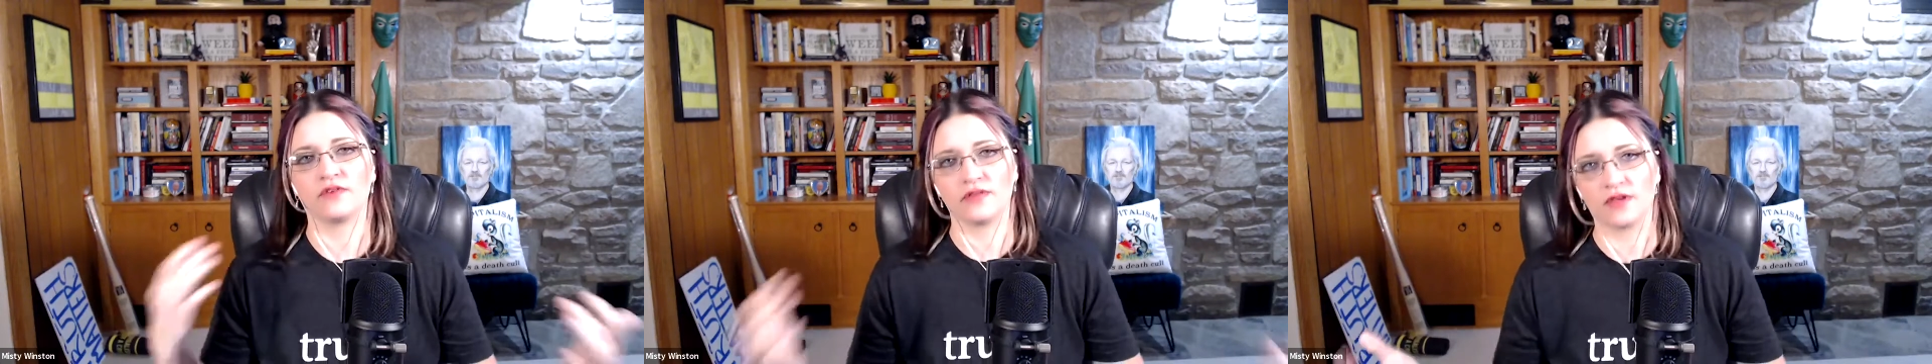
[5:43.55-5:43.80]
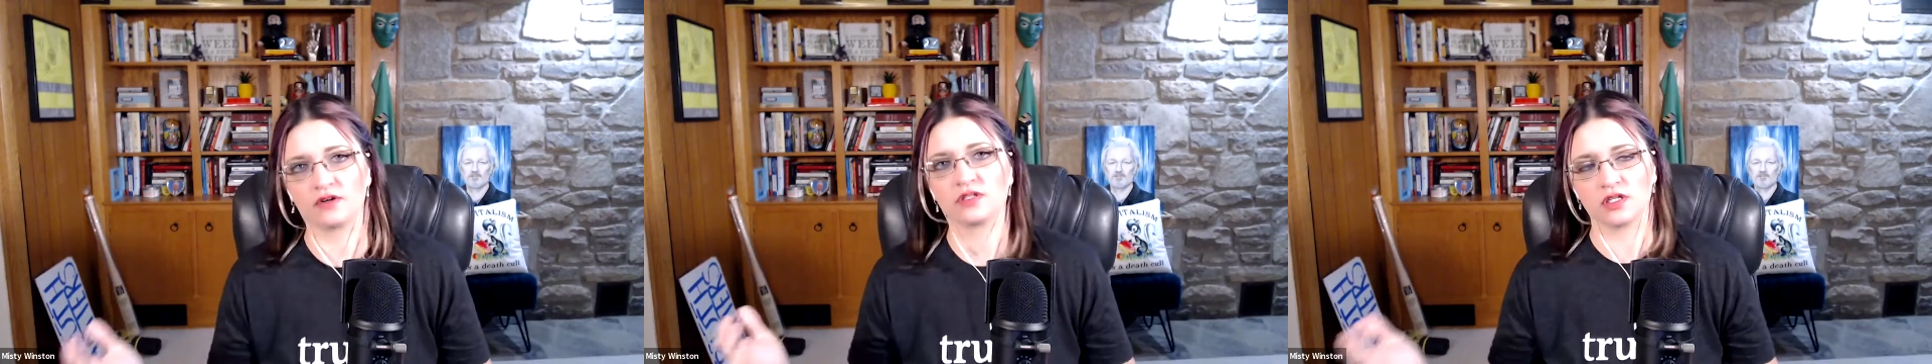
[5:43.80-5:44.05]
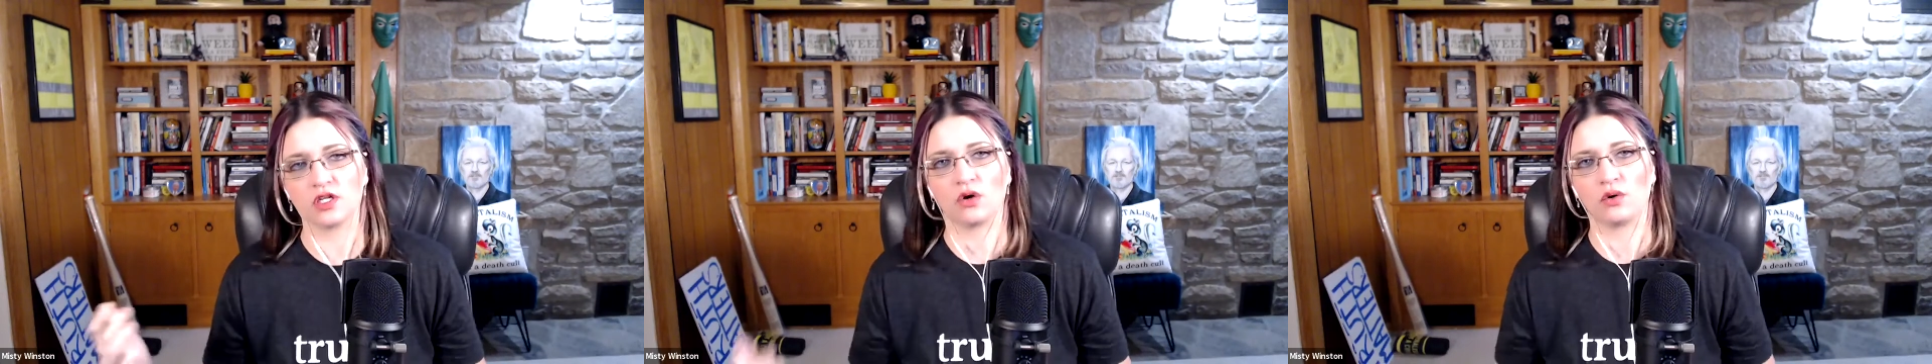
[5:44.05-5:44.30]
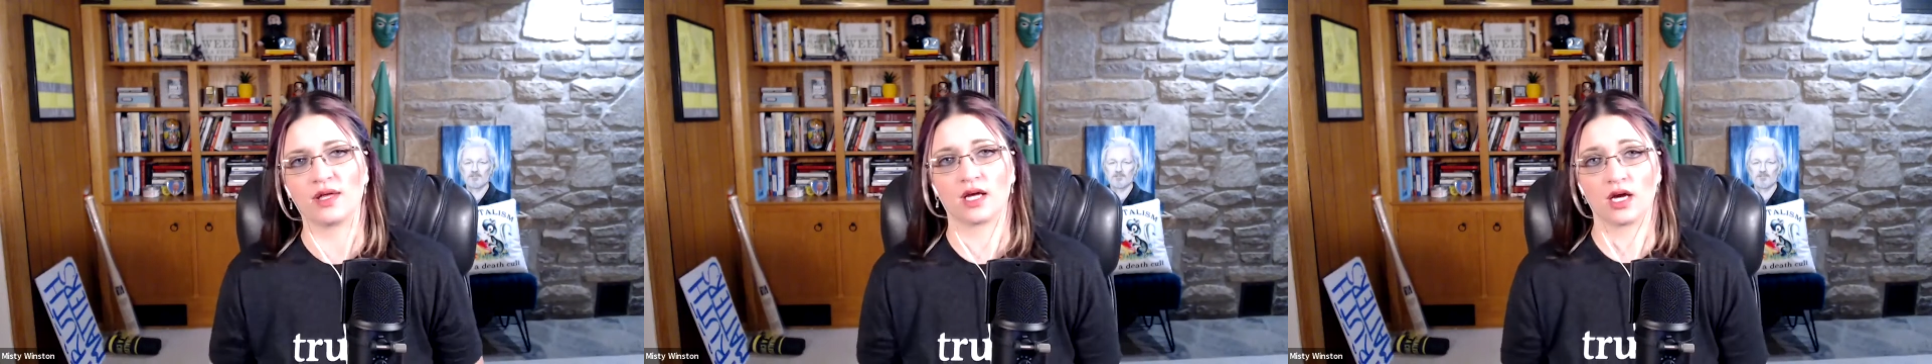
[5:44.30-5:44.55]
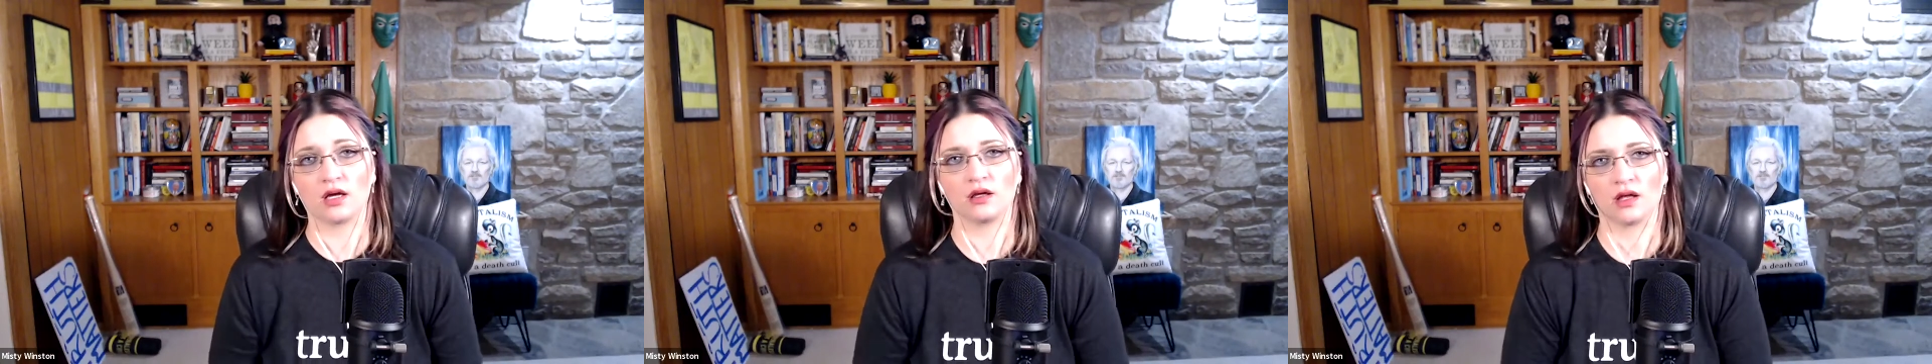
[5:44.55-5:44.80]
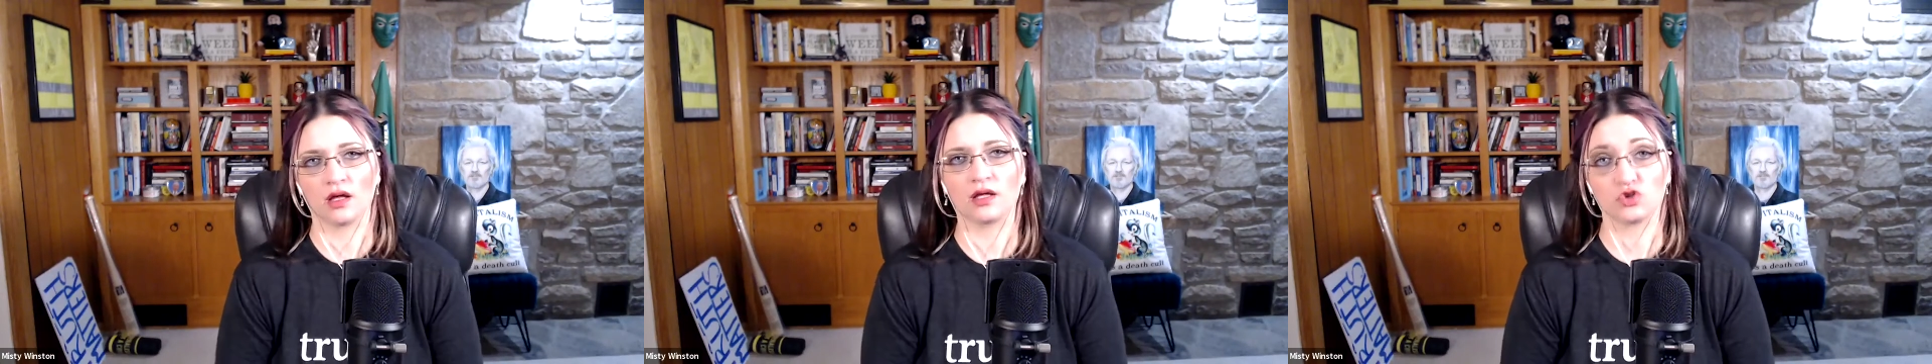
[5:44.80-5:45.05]
And there's, like
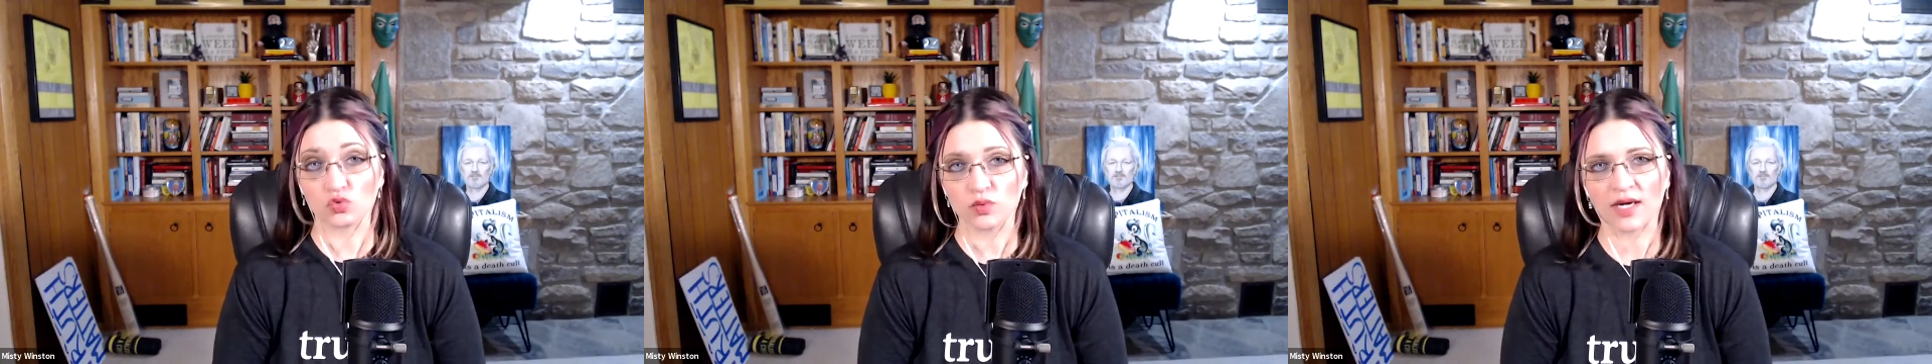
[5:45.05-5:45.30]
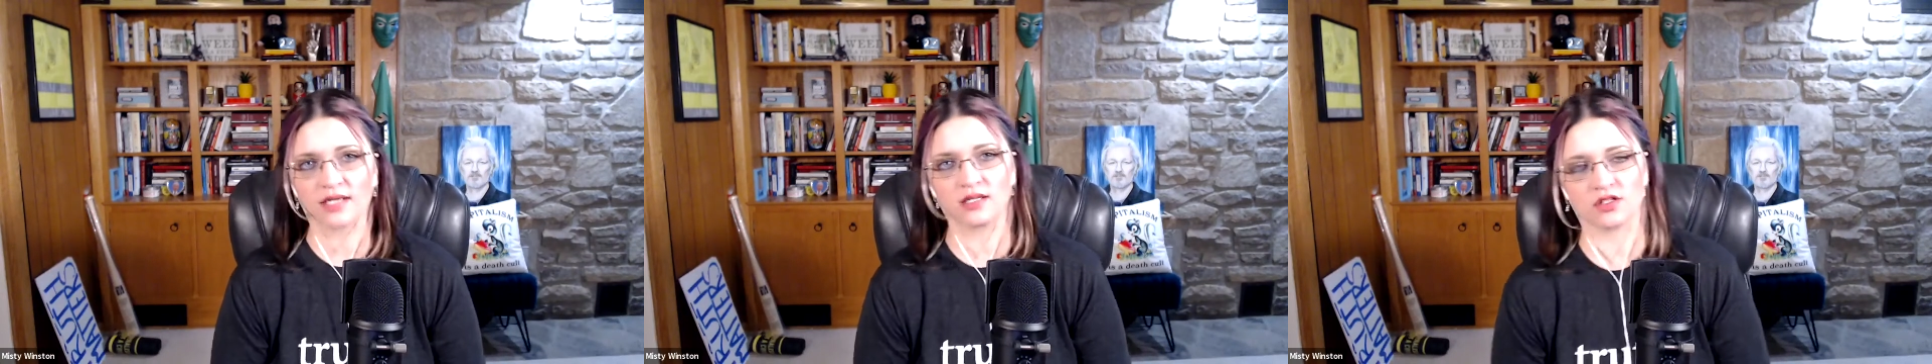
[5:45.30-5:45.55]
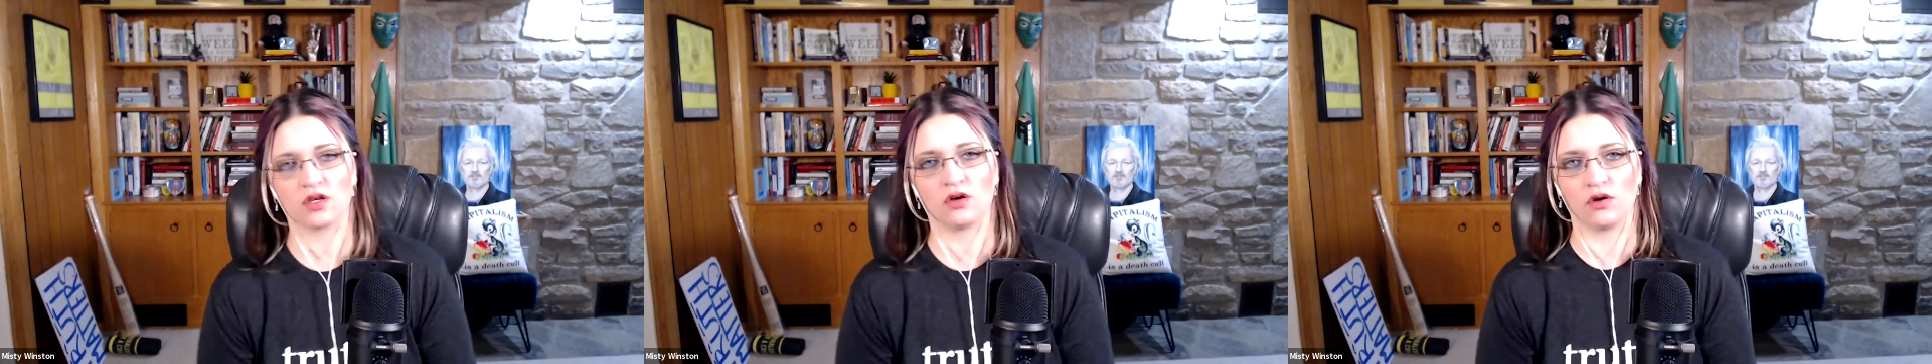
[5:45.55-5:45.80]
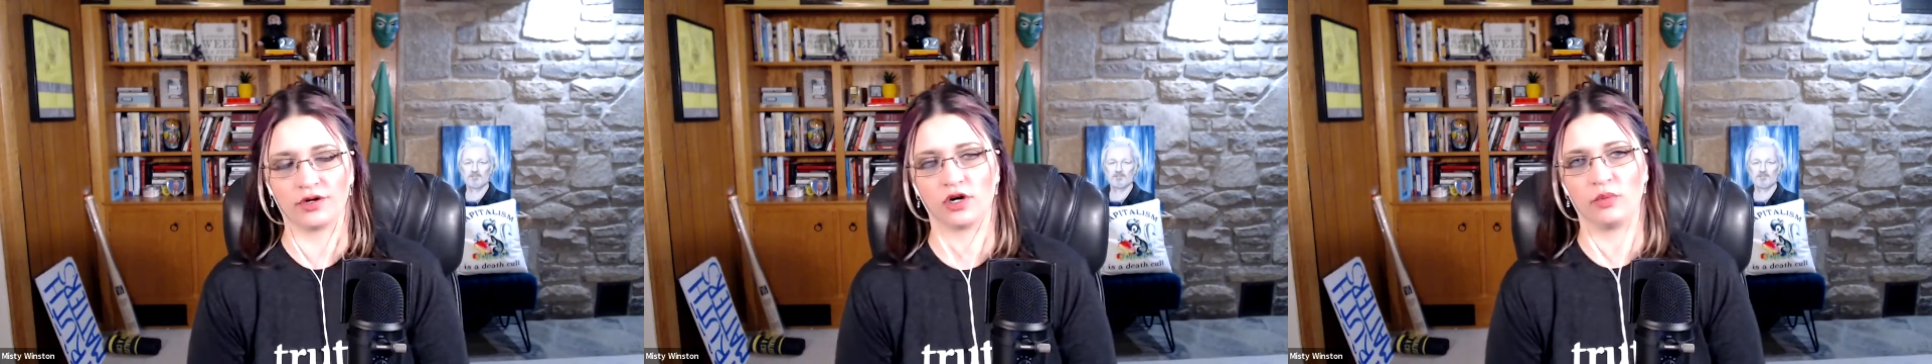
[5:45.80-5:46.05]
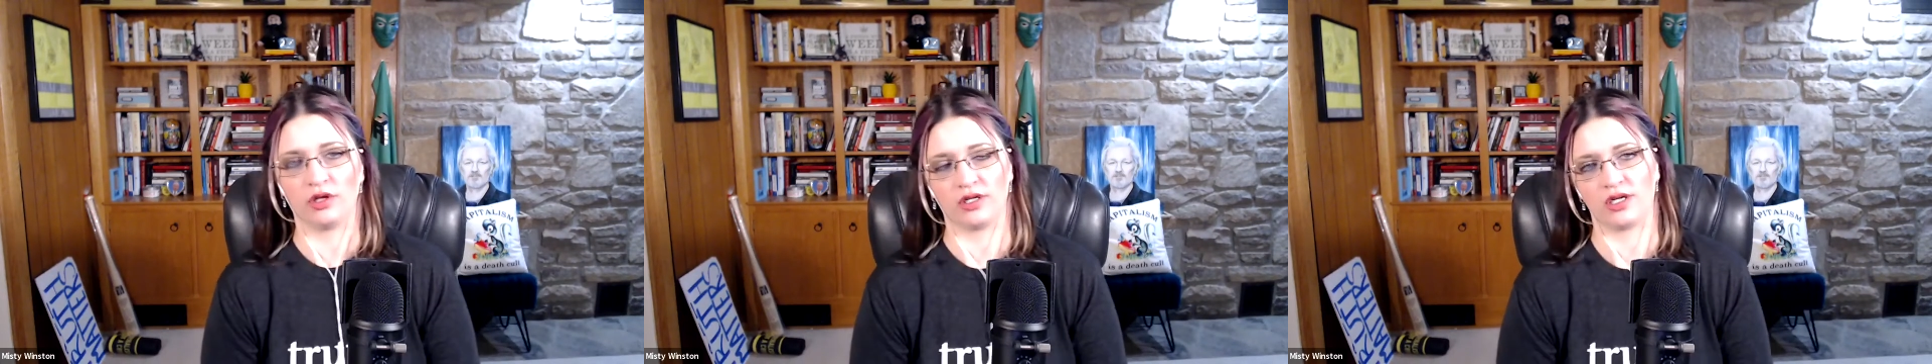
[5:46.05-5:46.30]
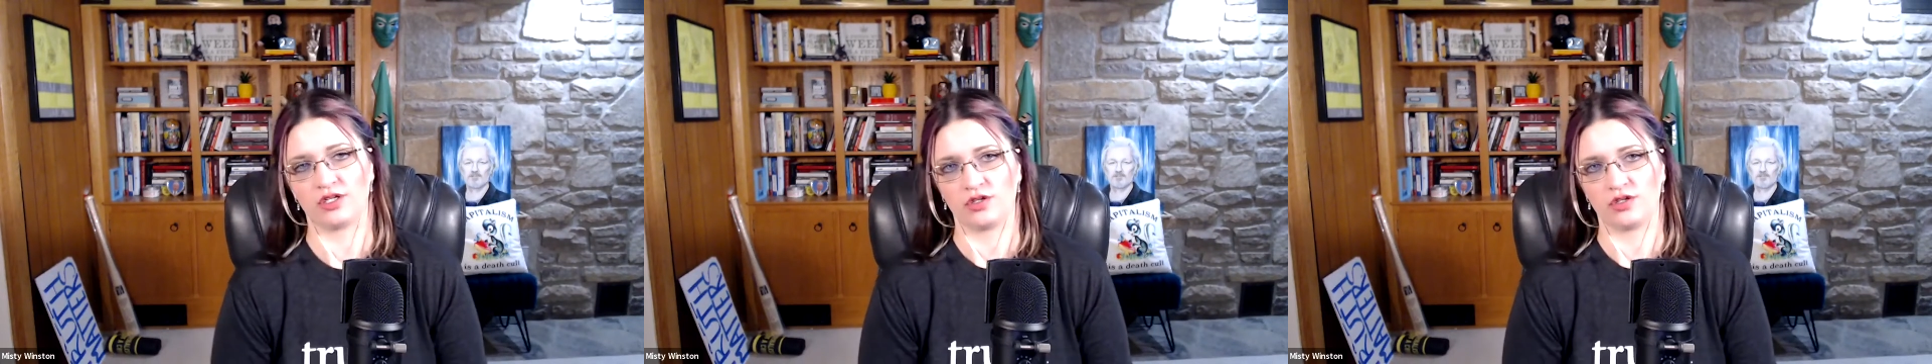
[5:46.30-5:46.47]
a direct assault on our ability